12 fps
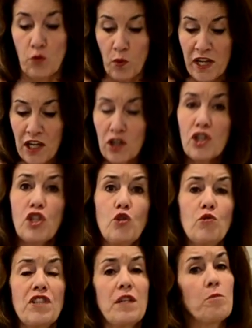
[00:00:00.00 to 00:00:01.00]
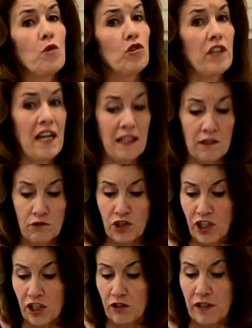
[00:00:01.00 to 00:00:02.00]
We are using Morello
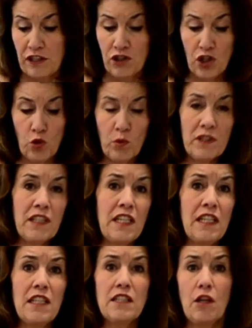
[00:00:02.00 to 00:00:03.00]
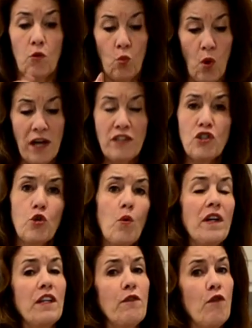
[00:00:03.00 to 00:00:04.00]
cherries. You will need one
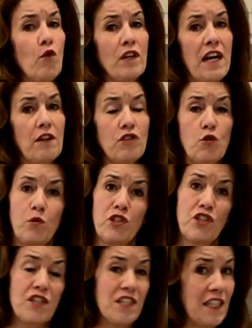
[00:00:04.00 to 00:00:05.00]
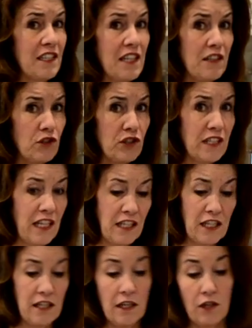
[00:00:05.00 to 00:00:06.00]
24 ounce, which is
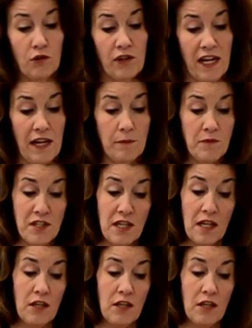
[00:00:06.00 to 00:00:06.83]
680 grams.